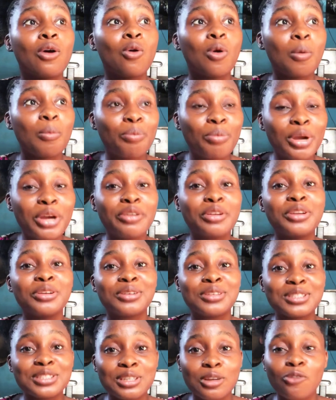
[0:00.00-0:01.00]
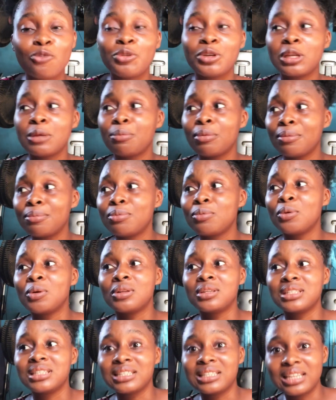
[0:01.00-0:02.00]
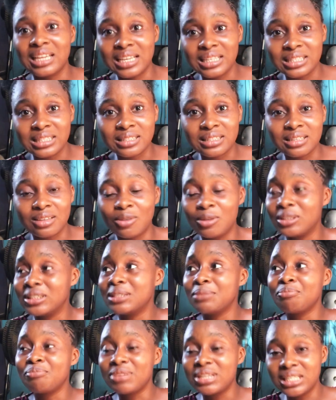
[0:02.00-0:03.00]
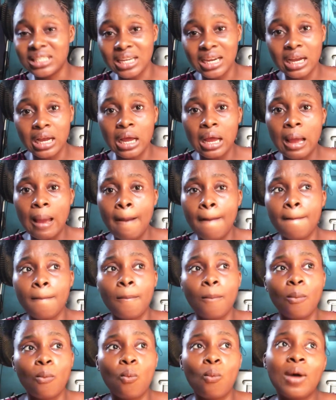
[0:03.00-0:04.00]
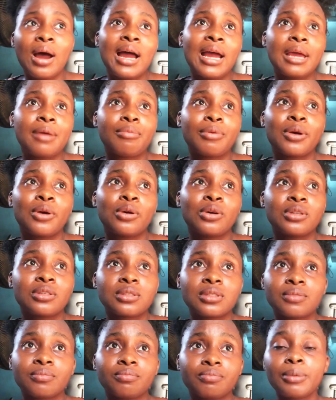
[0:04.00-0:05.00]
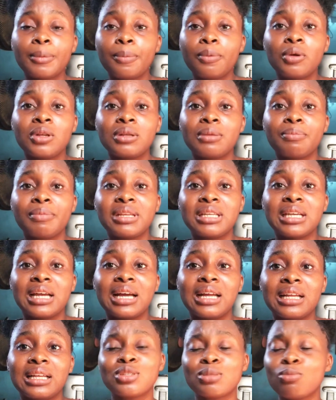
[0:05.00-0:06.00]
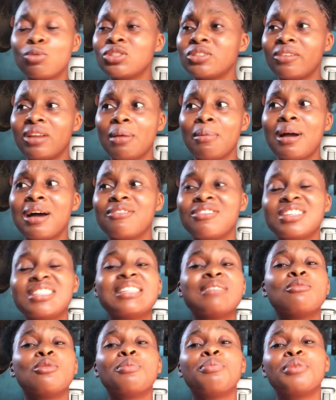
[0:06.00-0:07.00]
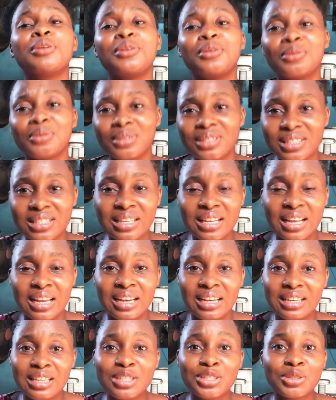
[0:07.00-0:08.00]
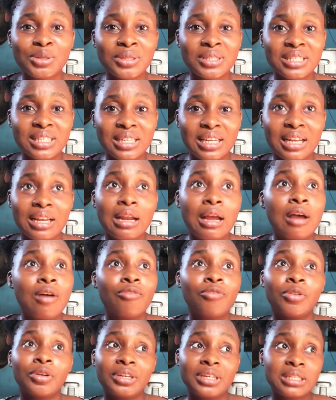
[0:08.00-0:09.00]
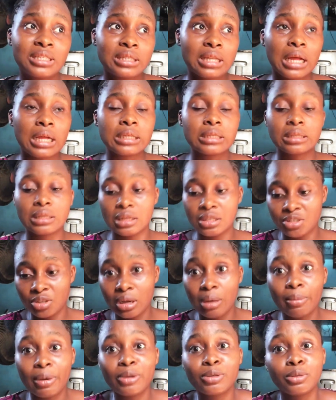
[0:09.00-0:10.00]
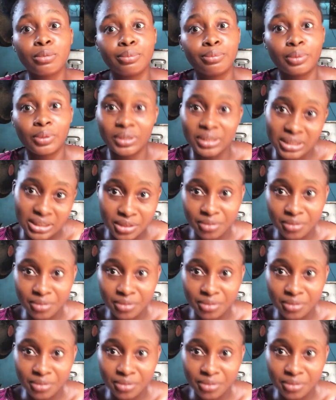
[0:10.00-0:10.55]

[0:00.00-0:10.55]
comparing yourself with the people on the net, on the media. Why? Because people on the media, most of them have the same opinions. Let's just say that. For instance, let's talk about the body.